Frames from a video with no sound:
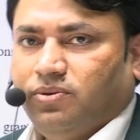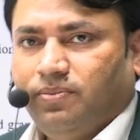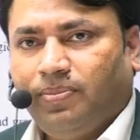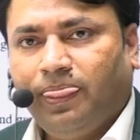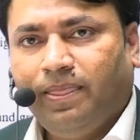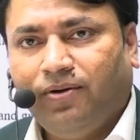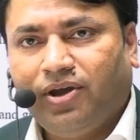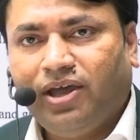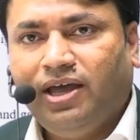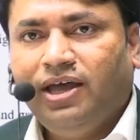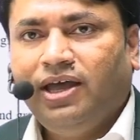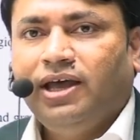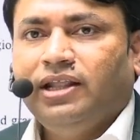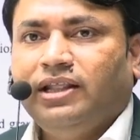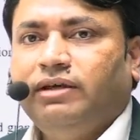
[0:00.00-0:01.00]
Okay,
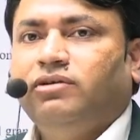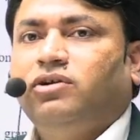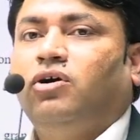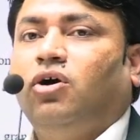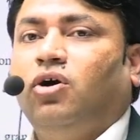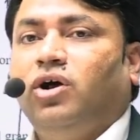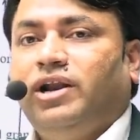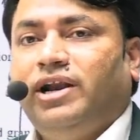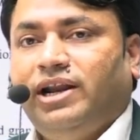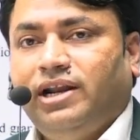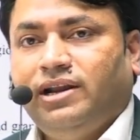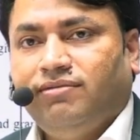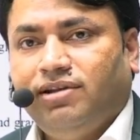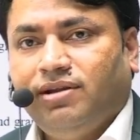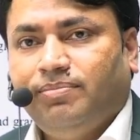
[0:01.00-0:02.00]
there were already
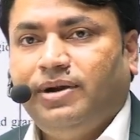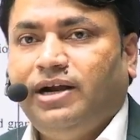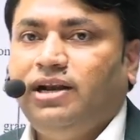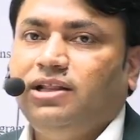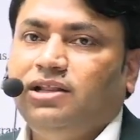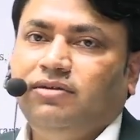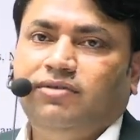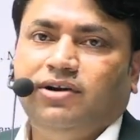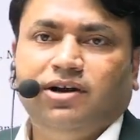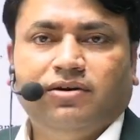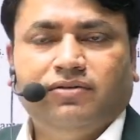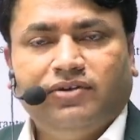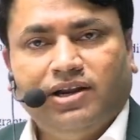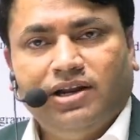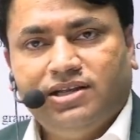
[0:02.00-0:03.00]
development in the field of
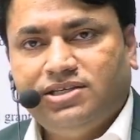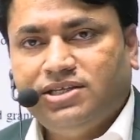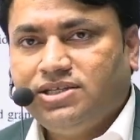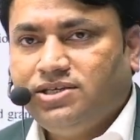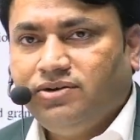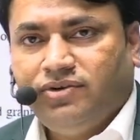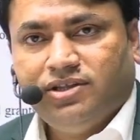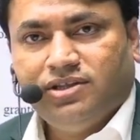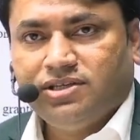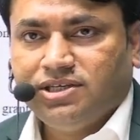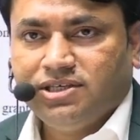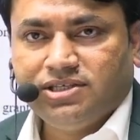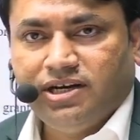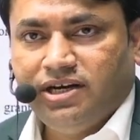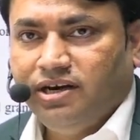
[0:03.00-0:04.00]
religions during the
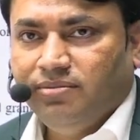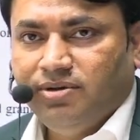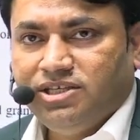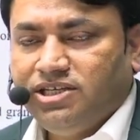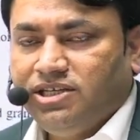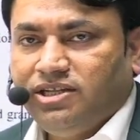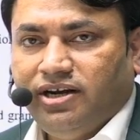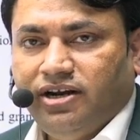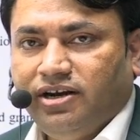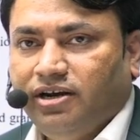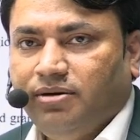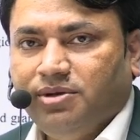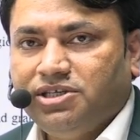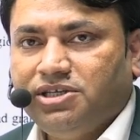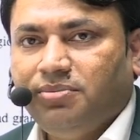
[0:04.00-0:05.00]
600 BC, 300
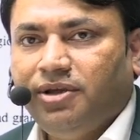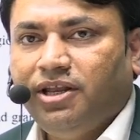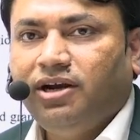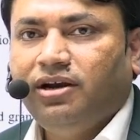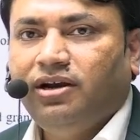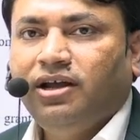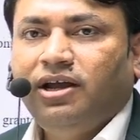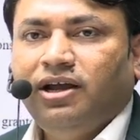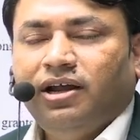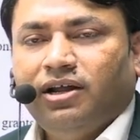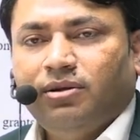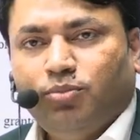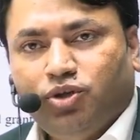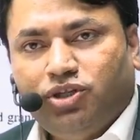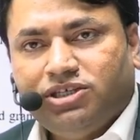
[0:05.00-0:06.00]
BC period.
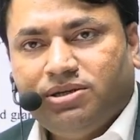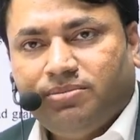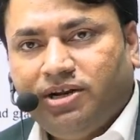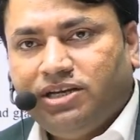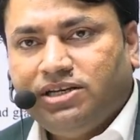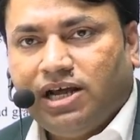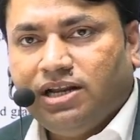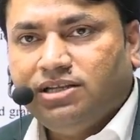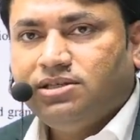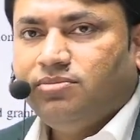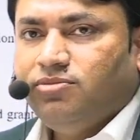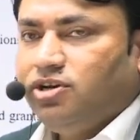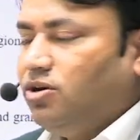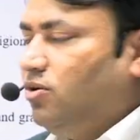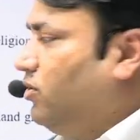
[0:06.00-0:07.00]
Buddhism and Jainism and growing.